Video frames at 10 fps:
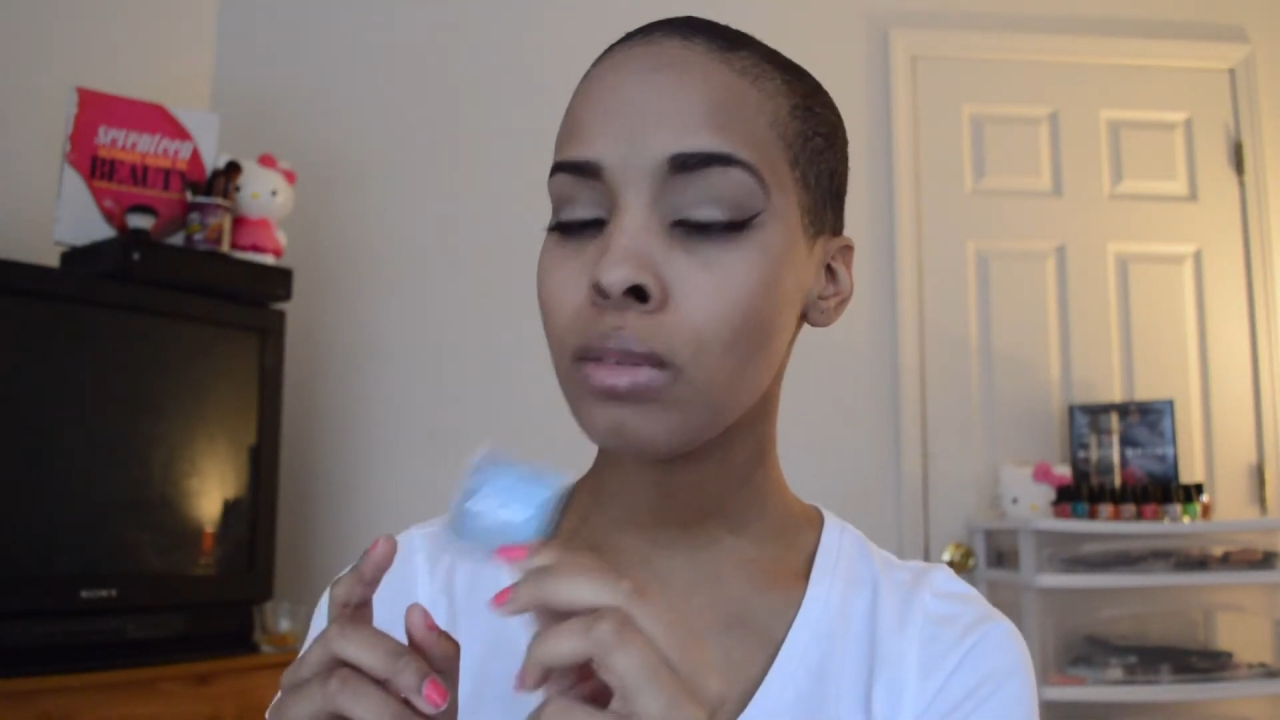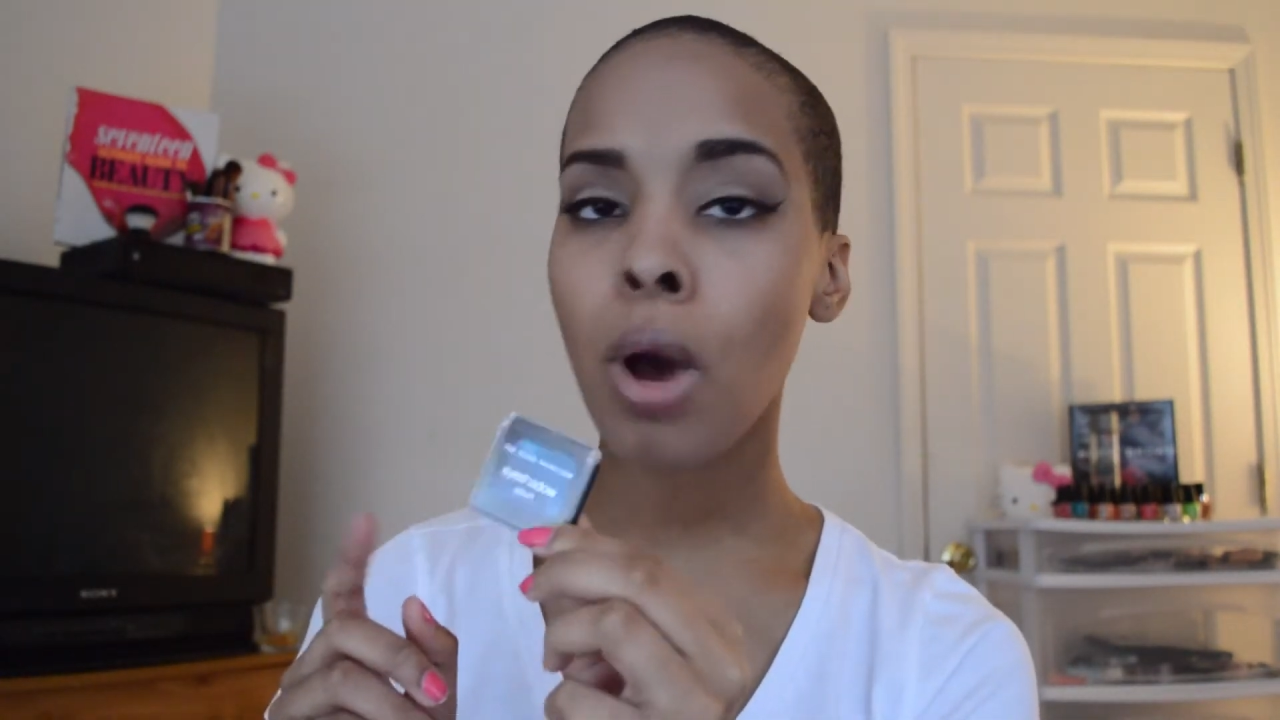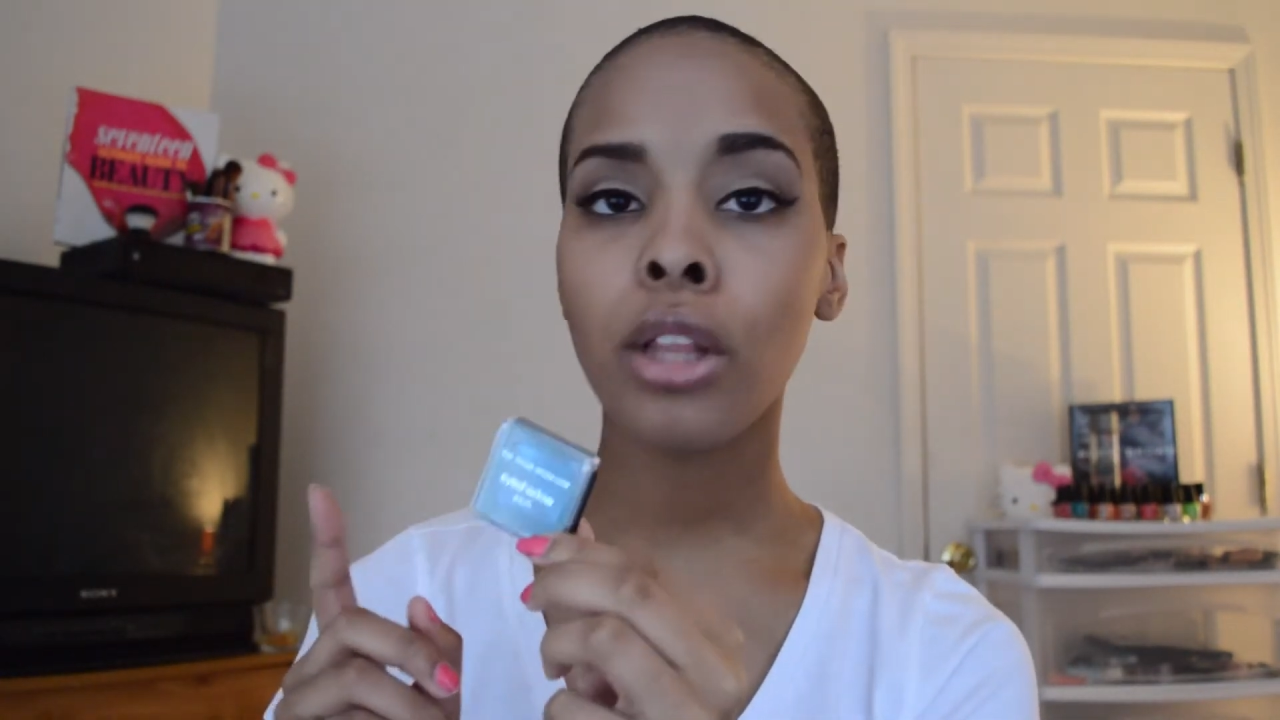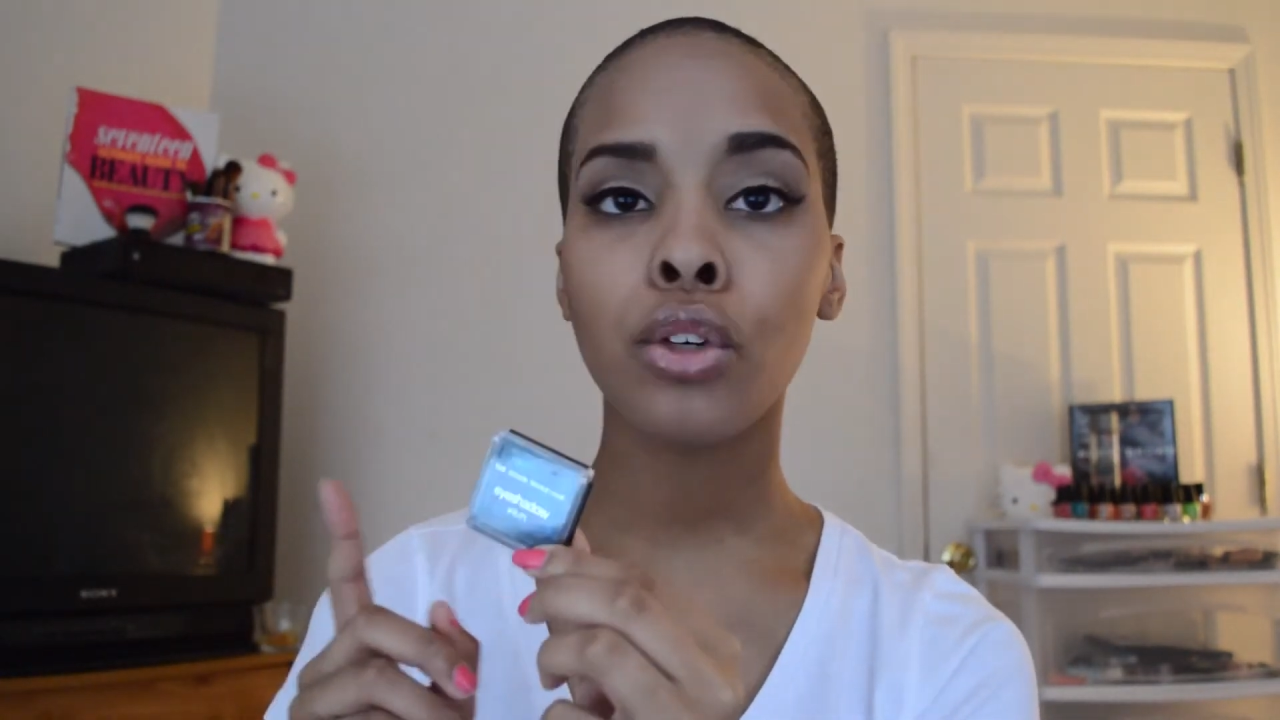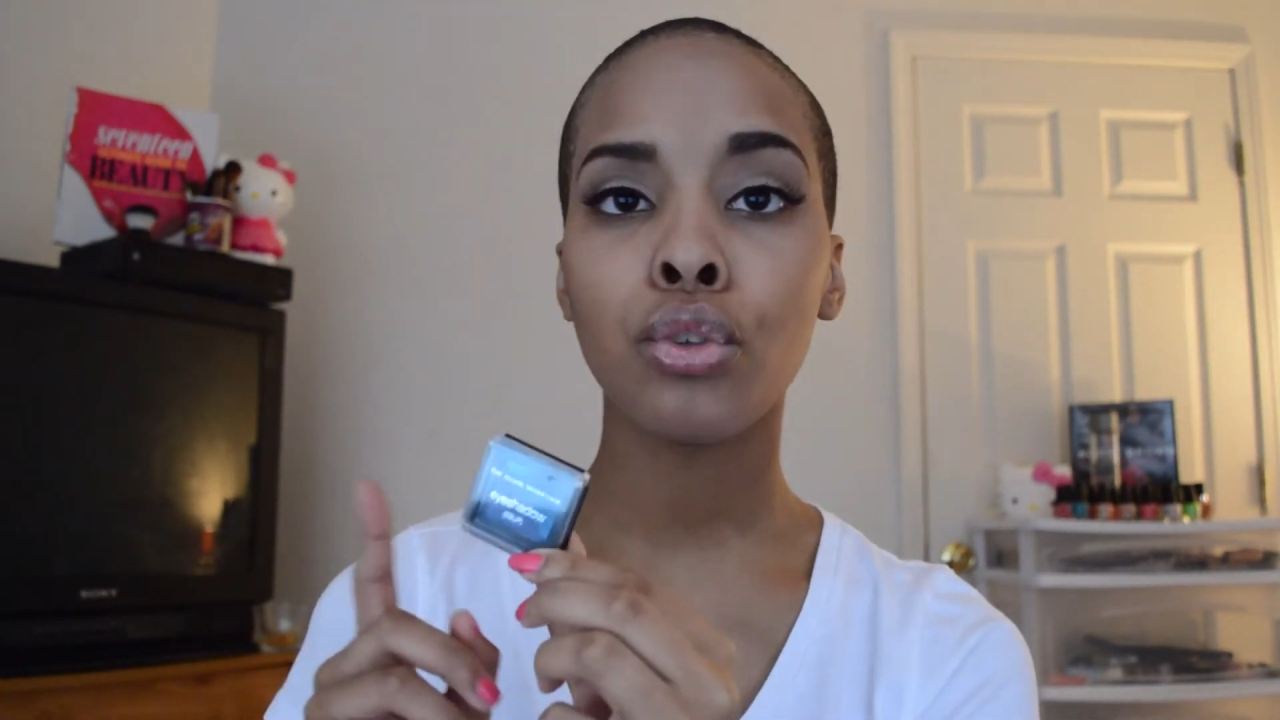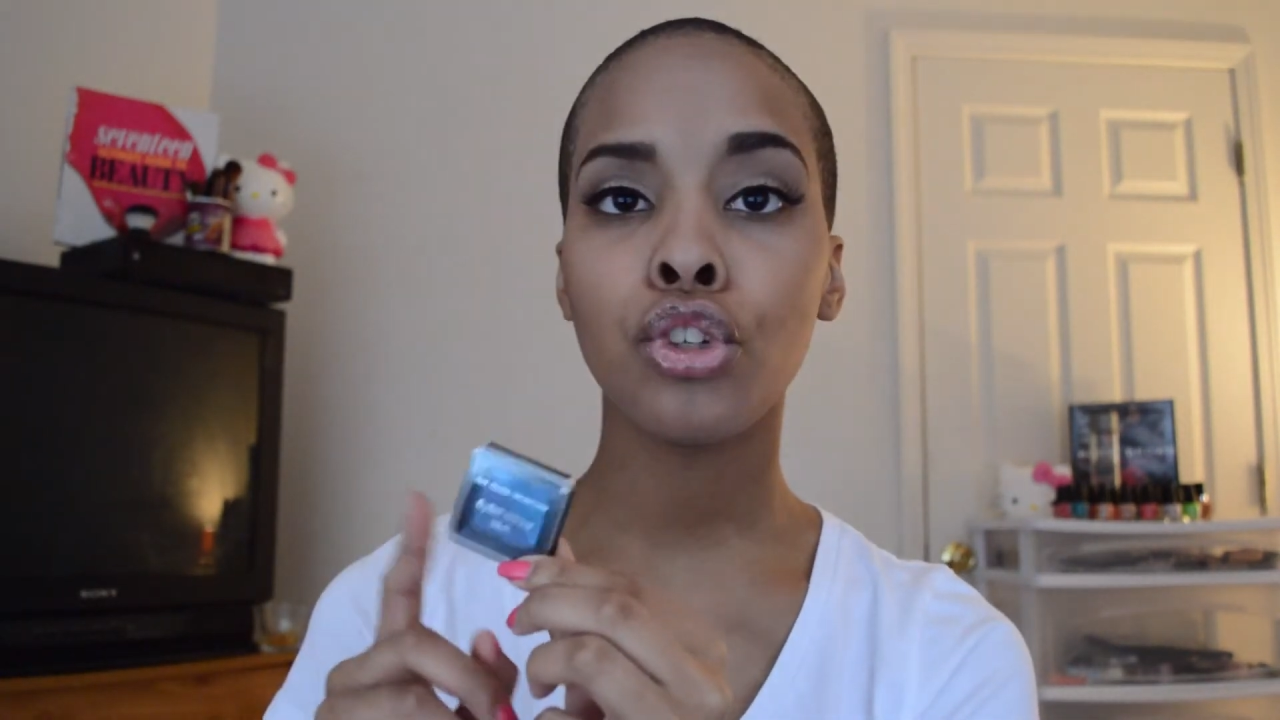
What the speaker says: small little